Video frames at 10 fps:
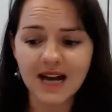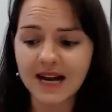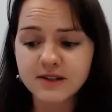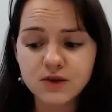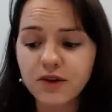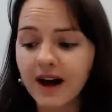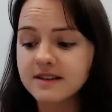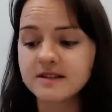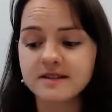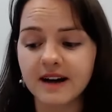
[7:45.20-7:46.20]
And so
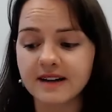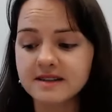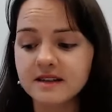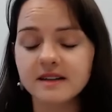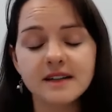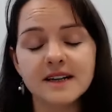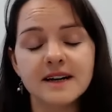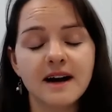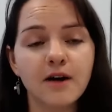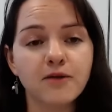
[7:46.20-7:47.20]
that's a
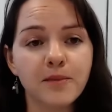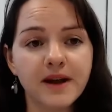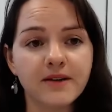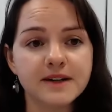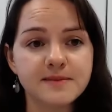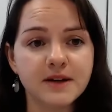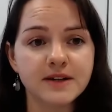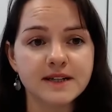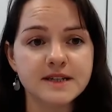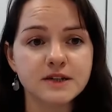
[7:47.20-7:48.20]
repair
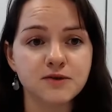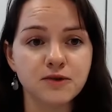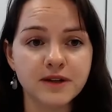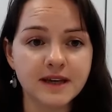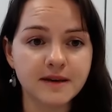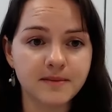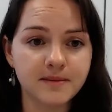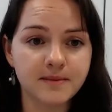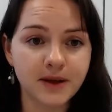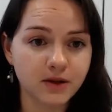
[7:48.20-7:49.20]
experience that's really
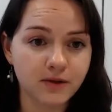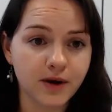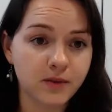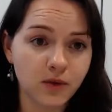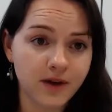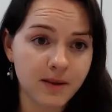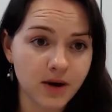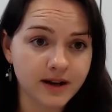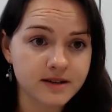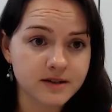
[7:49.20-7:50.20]
built around what that
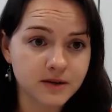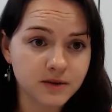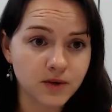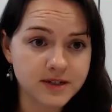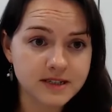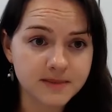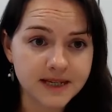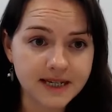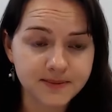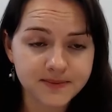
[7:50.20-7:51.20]
brand wants to
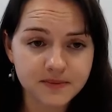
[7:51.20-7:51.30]
be.